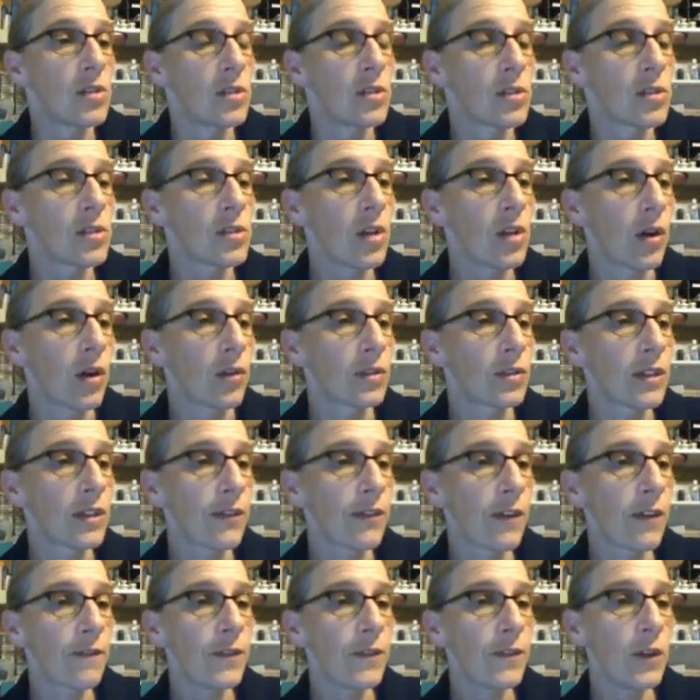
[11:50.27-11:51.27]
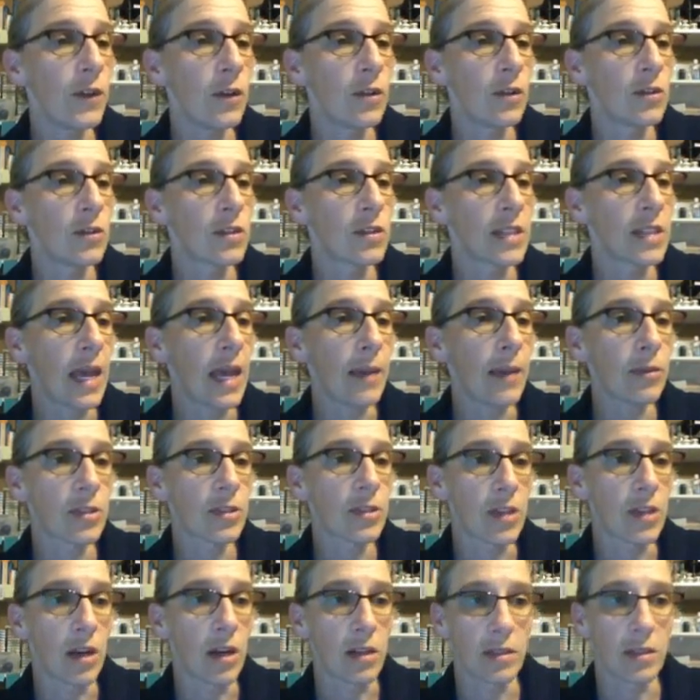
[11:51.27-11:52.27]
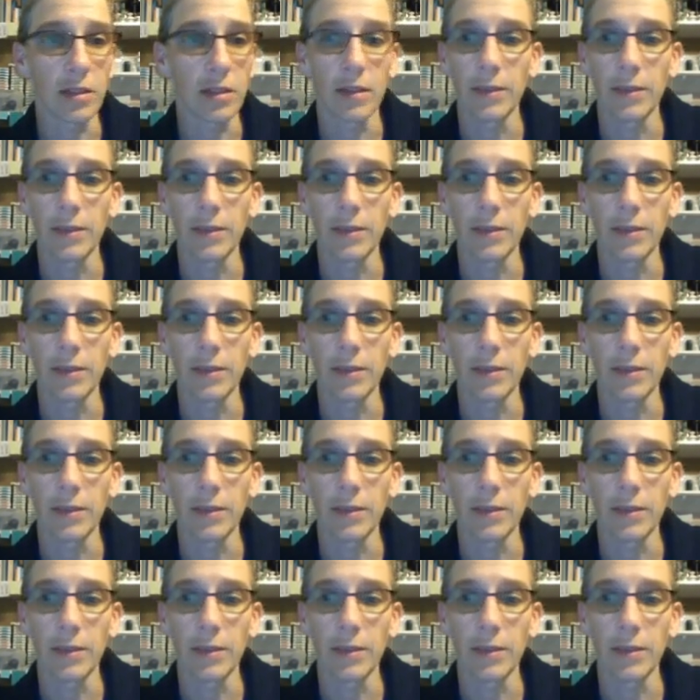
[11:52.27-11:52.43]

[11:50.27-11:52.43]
So different foods, table salts,